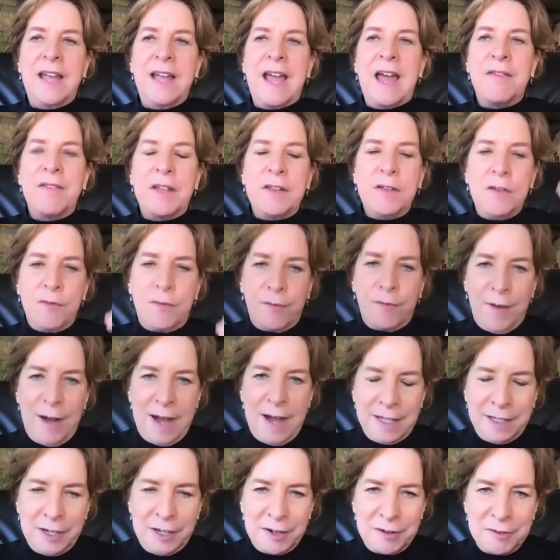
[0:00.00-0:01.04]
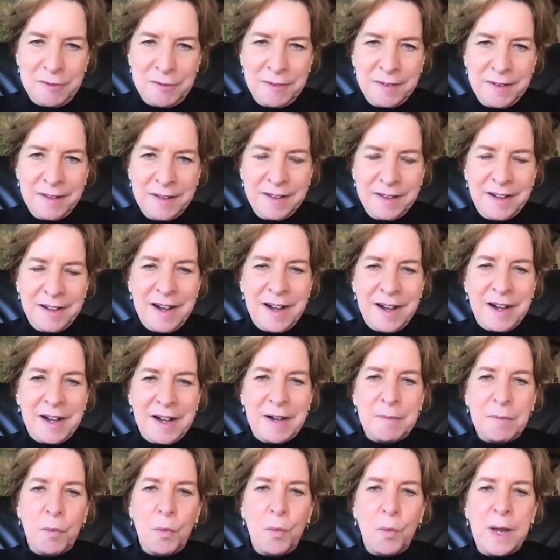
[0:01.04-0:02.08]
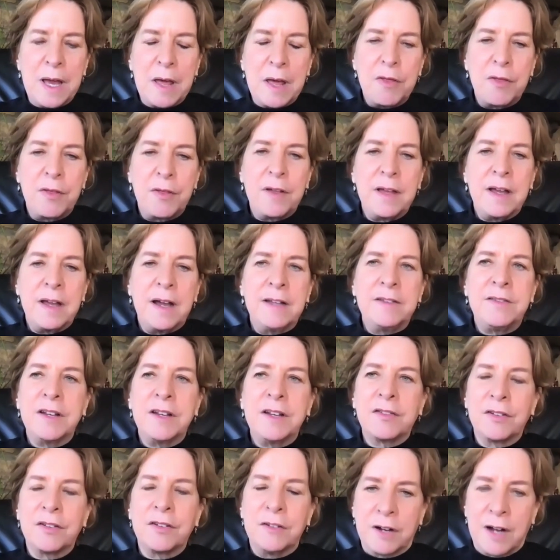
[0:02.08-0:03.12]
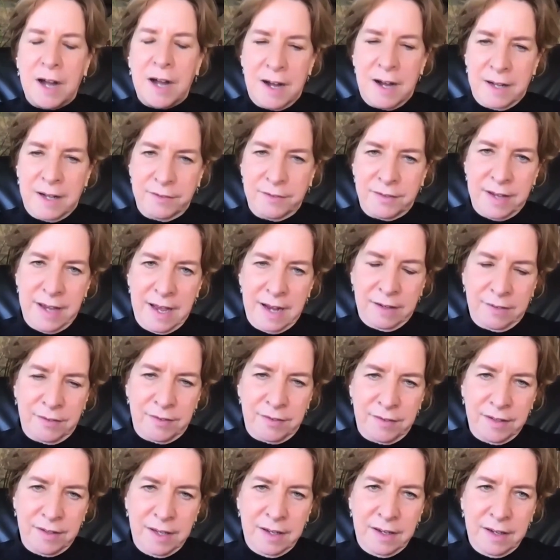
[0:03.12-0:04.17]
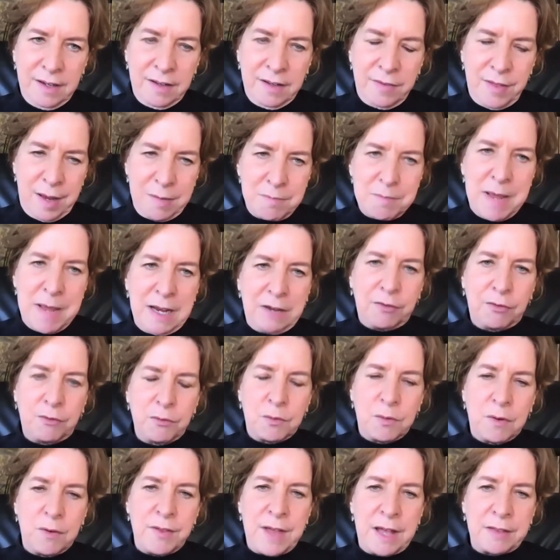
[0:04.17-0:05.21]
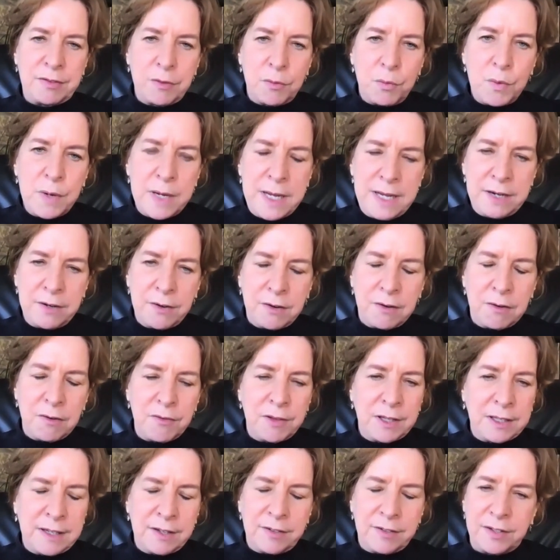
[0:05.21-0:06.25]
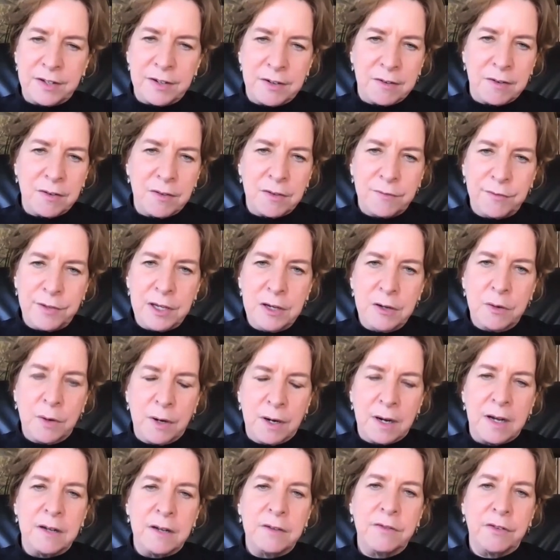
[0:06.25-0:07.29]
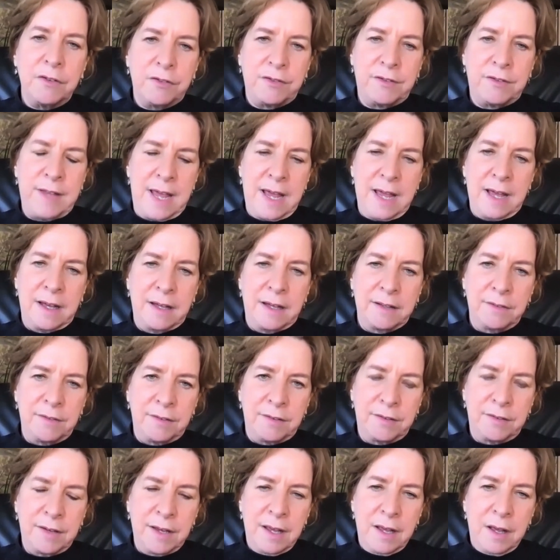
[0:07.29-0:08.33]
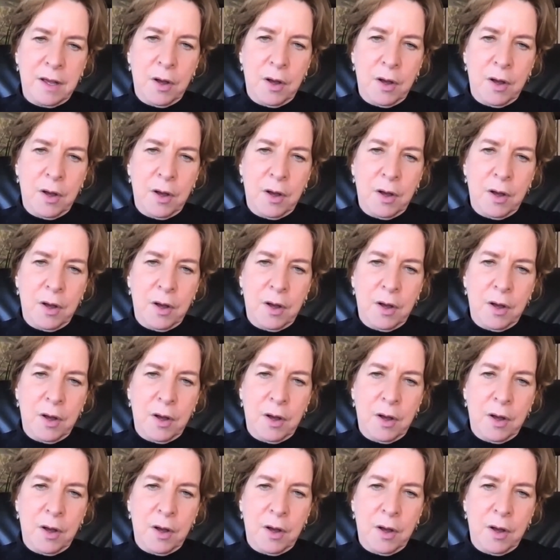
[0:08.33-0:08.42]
and then you follow with additional context that makes sure that the reader, the listener, or the viewer understands